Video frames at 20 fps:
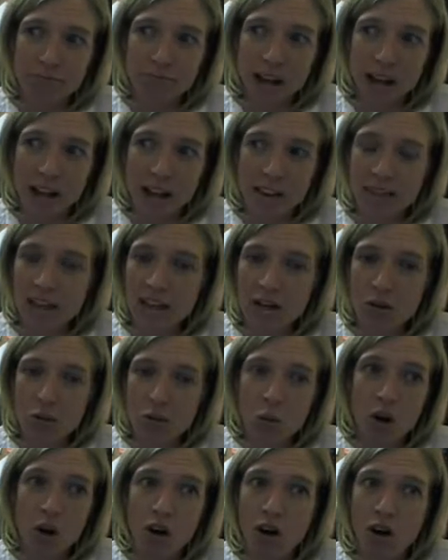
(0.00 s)
I think
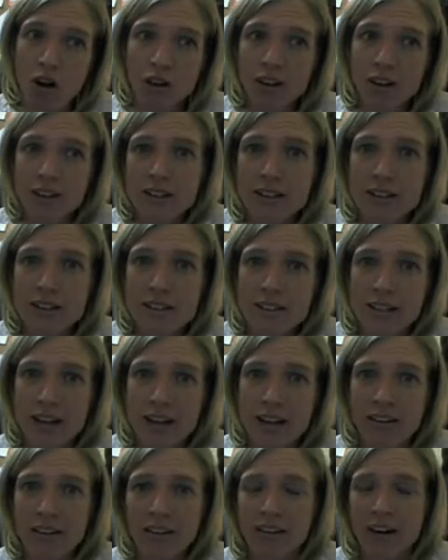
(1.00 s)
we're all in this
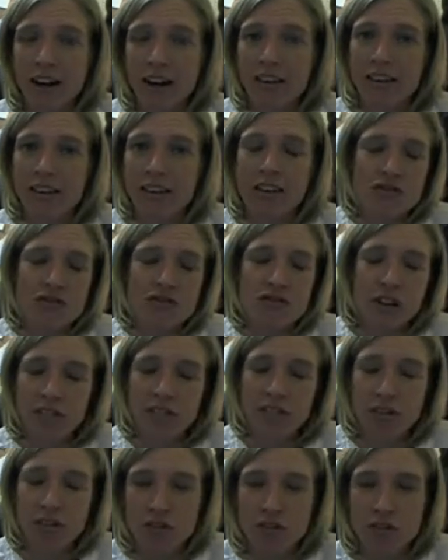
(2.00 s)
together. I think there's very
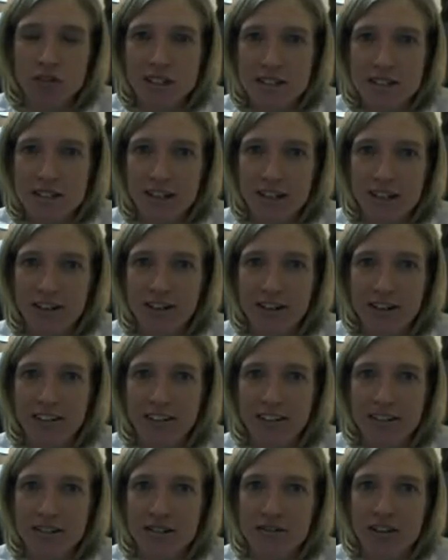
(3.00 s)
few of us that are in
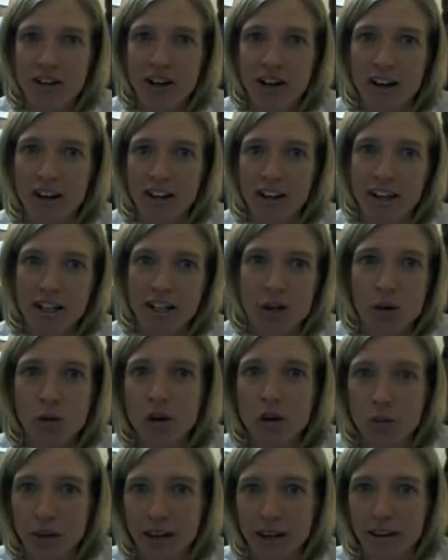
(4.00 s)
this for our ego
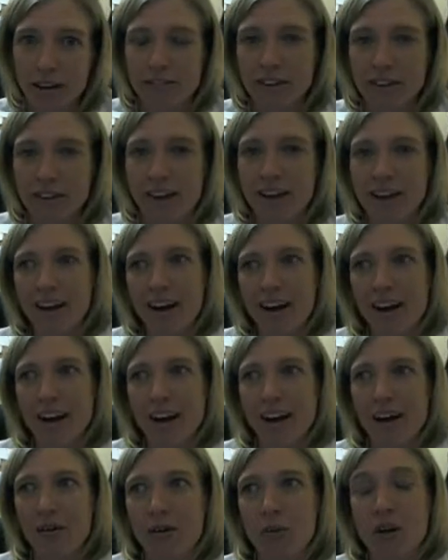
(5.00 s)
or whatever.
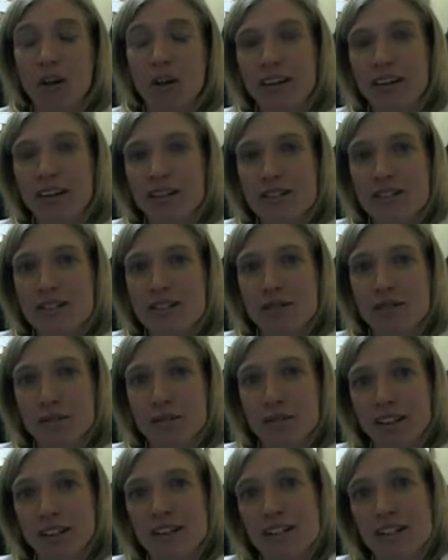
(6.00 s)
We're in this to
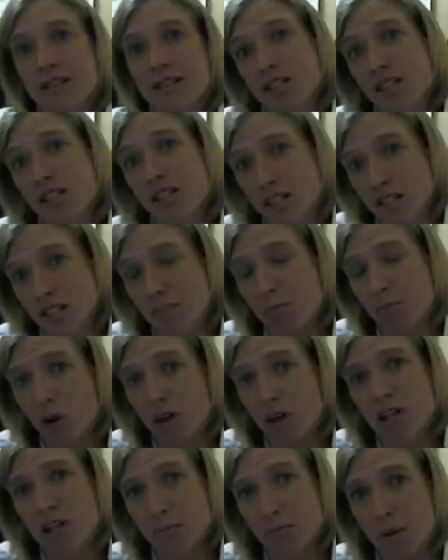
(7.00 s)
really
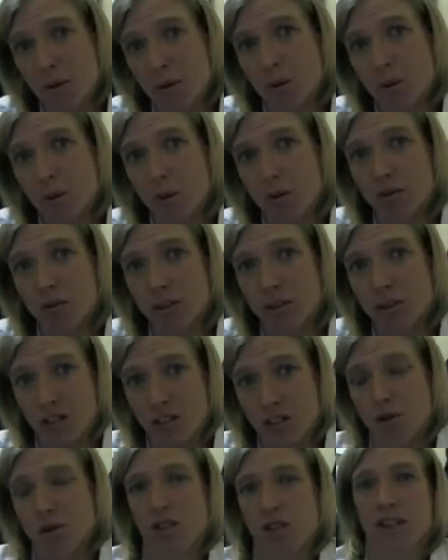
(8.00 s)
support and promote the
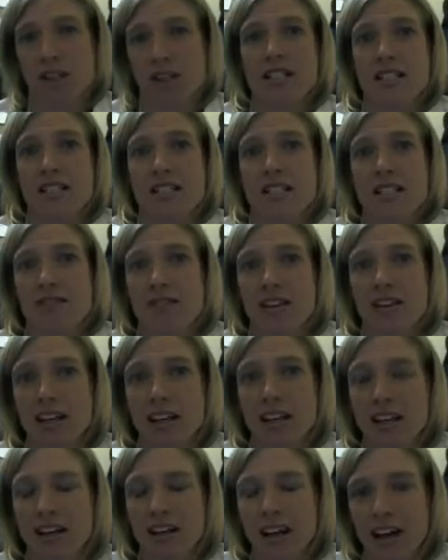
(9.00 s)
social license of
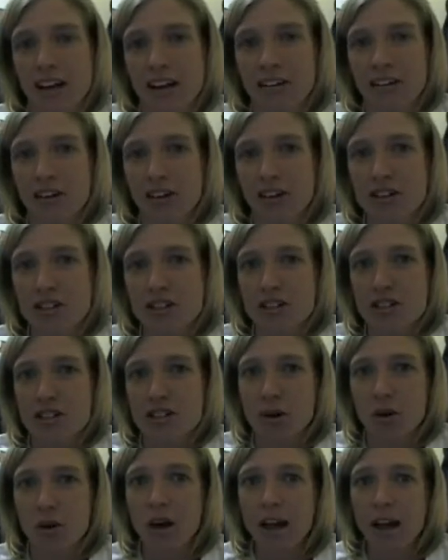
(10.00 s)
Canadian agriculture.
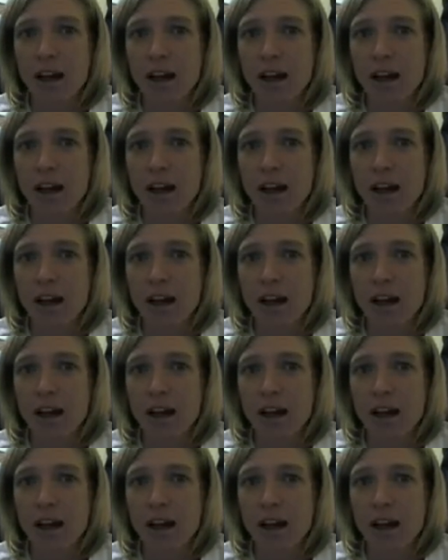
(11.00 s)
So